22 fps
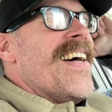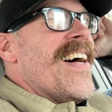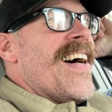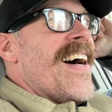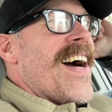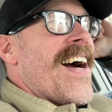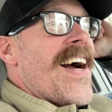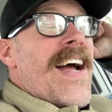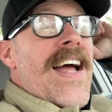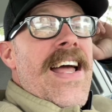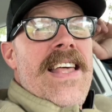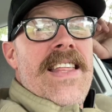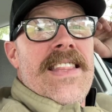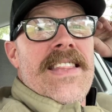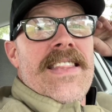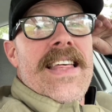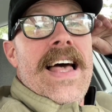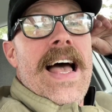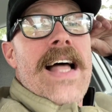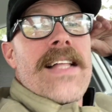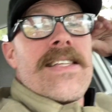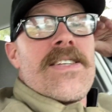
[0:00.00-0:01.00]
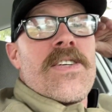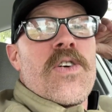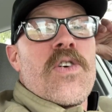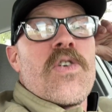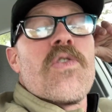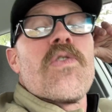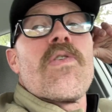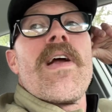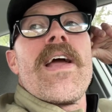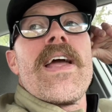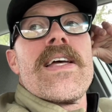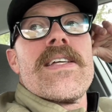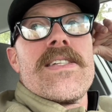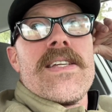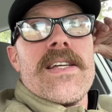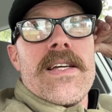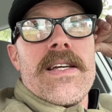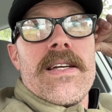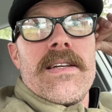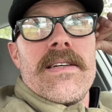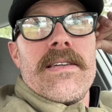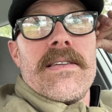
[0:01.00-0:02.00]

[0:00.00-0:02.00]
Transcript: All right, that's crazy.